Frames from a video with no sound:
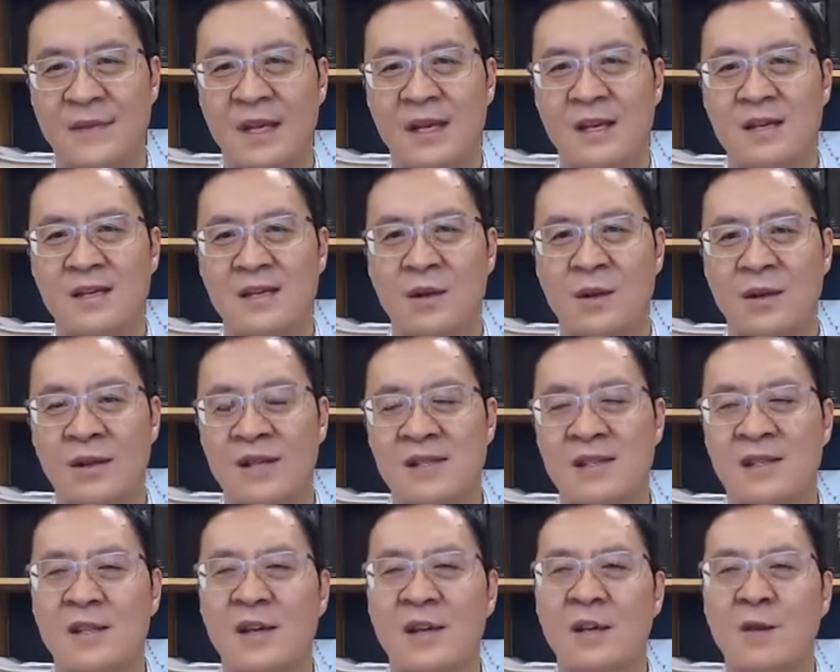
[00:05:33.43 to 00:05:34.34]
So
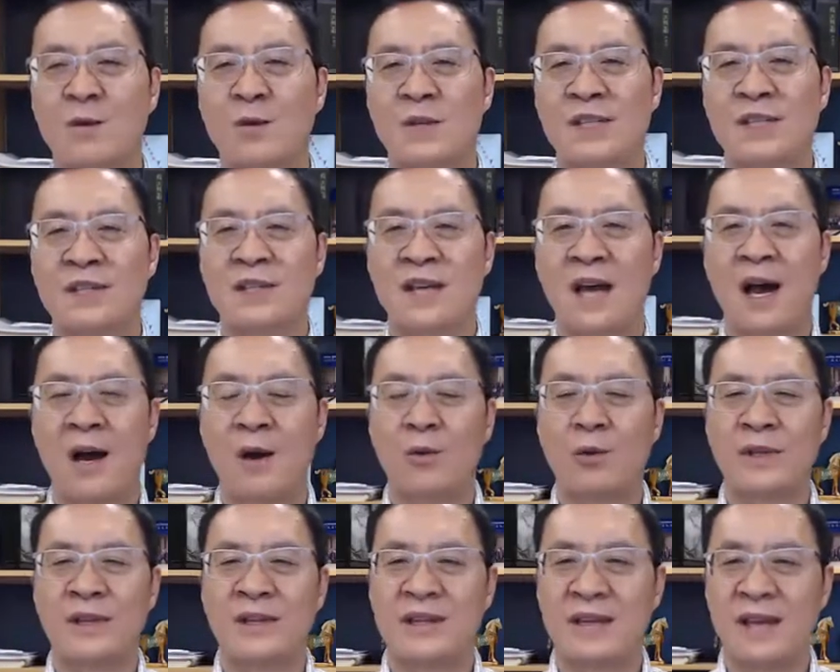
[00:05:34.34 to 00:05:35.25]
the study was done
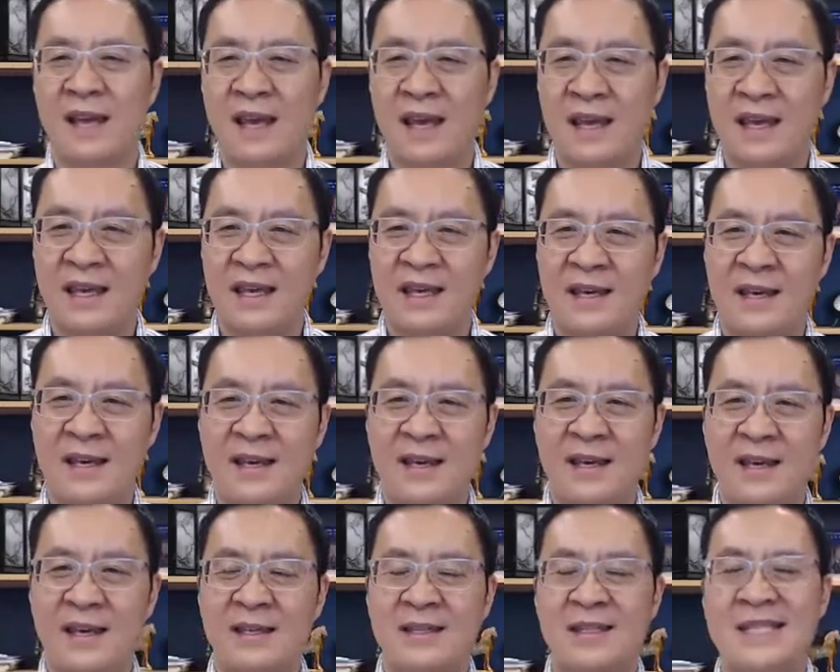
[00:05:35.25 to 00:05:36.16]
with a
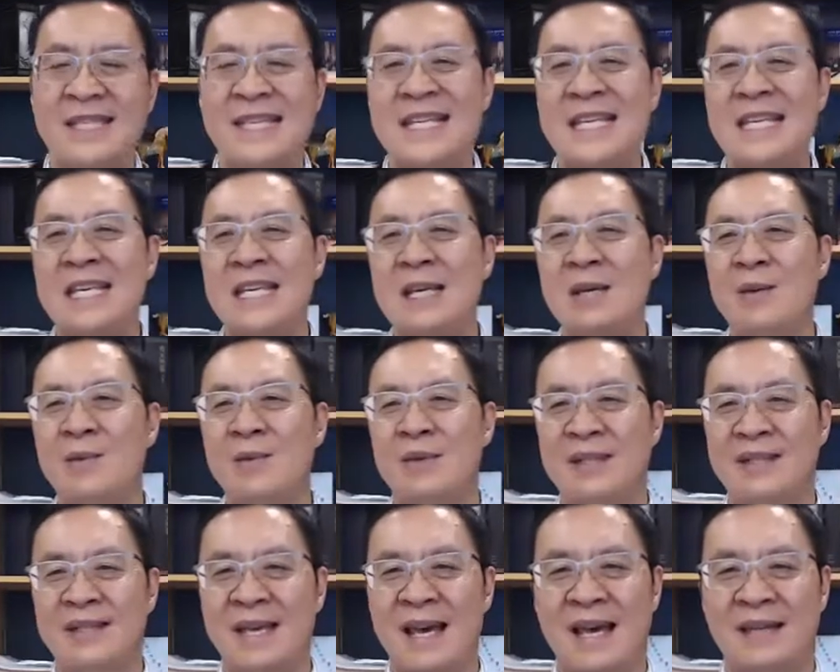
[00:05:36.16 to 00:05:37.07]

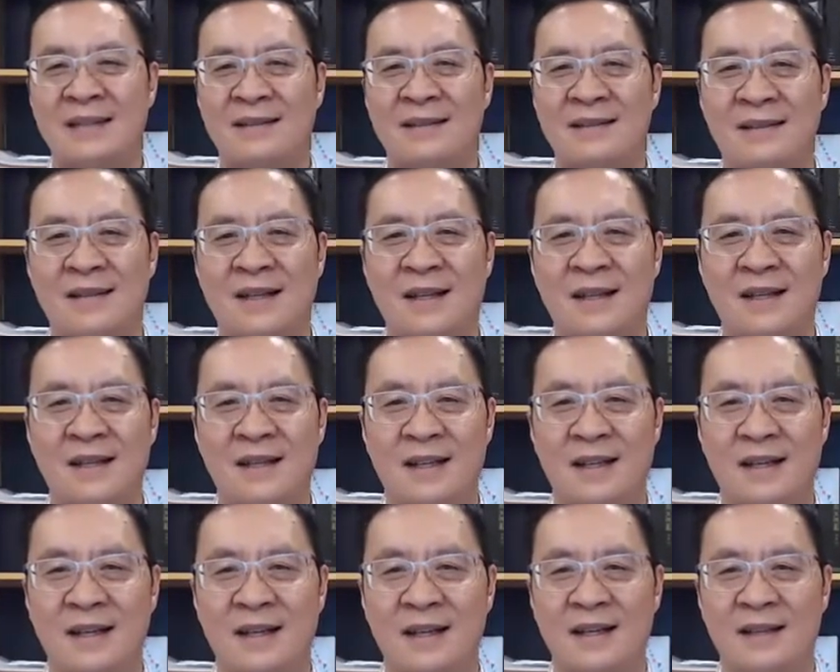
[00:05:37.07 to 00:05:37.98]
team that
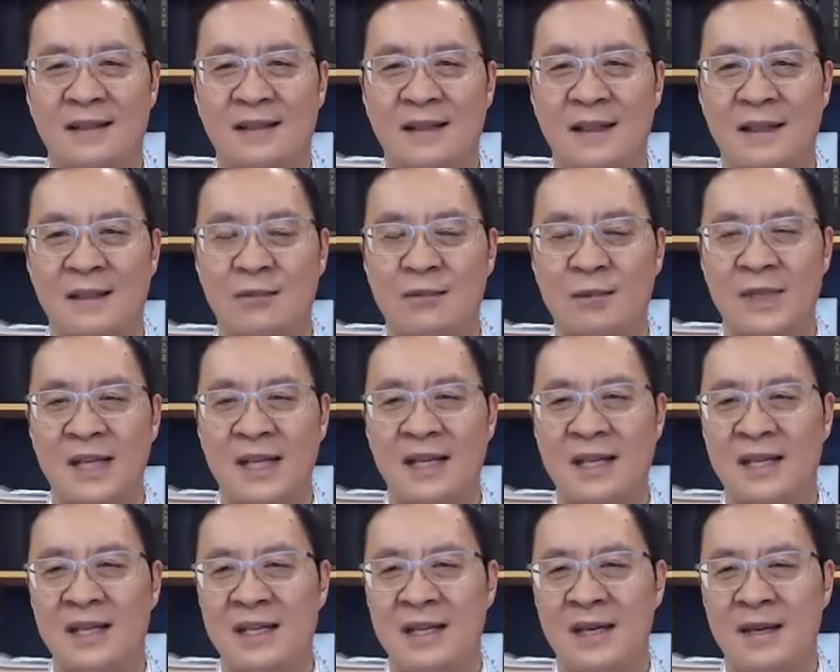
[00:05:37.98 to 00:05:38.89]

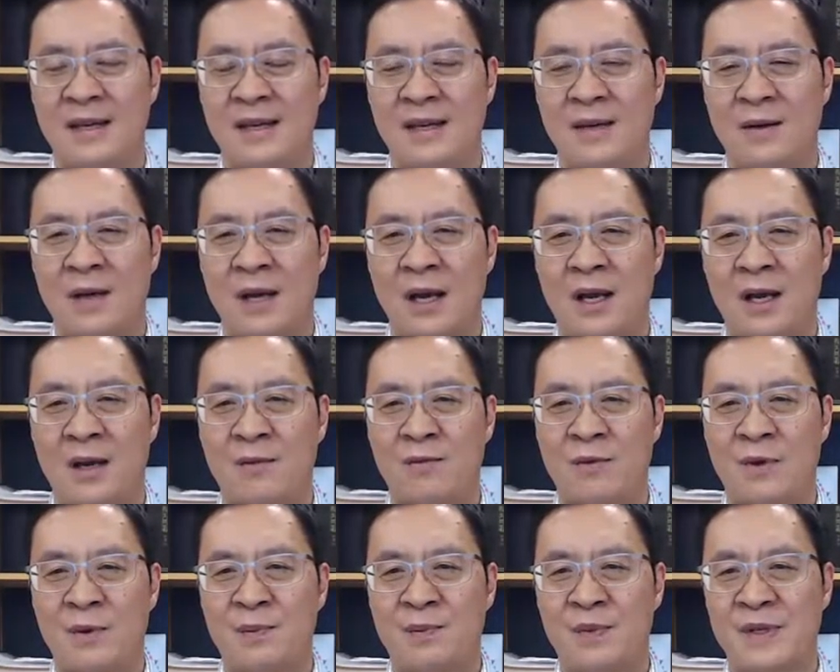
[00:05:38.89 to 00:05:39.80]
really
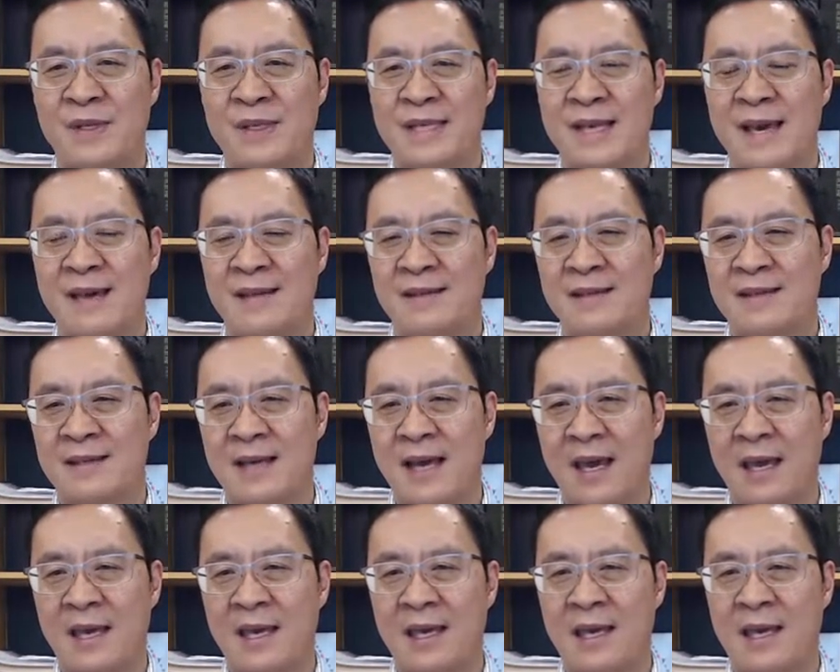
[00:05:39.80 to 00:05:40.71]
represents
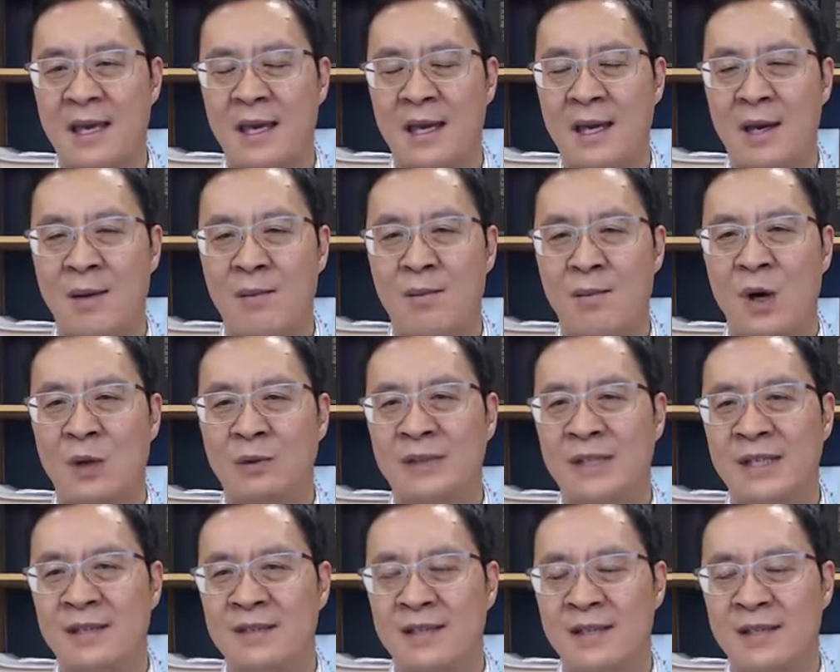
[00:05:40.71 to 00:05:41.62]
a
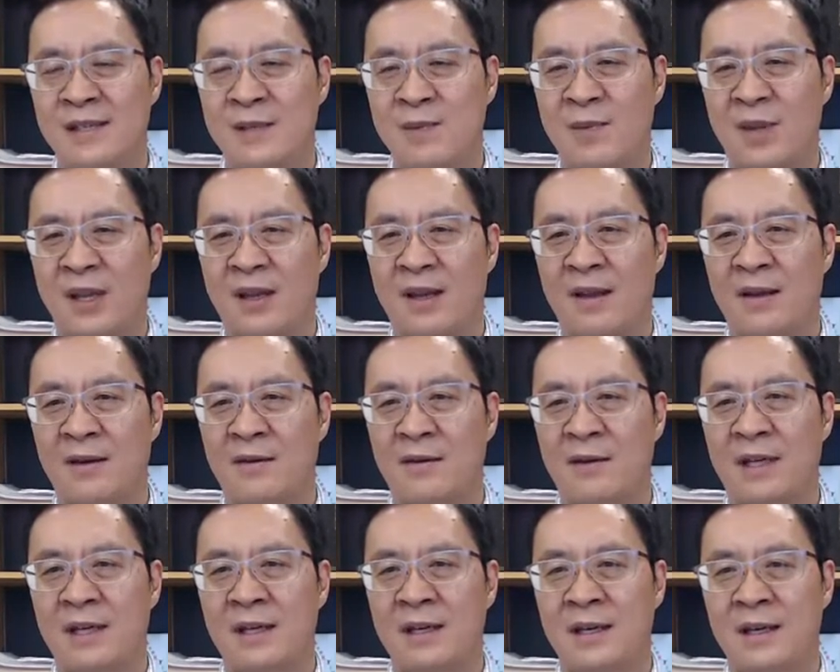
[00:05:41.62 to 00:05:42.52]

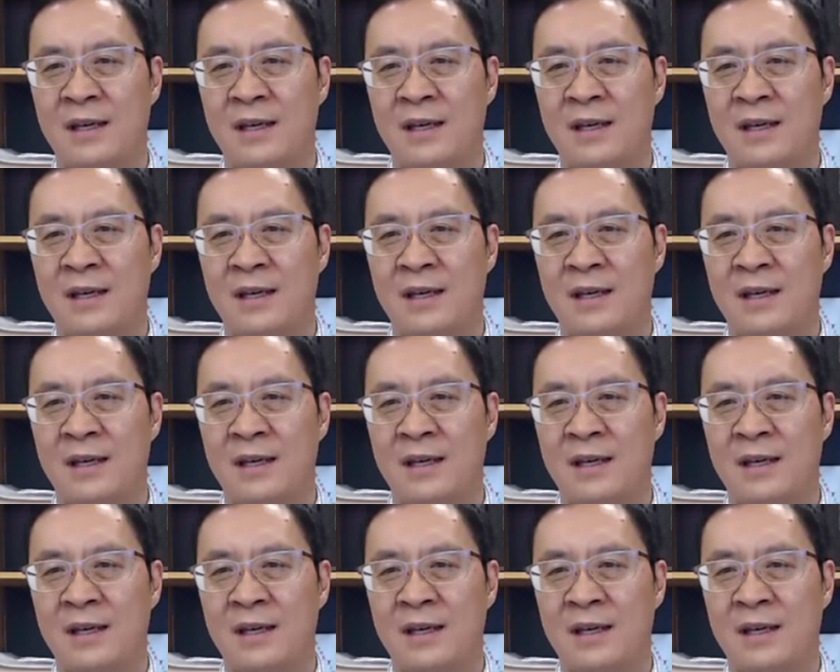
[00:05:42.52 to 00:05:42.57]
multidisciplinary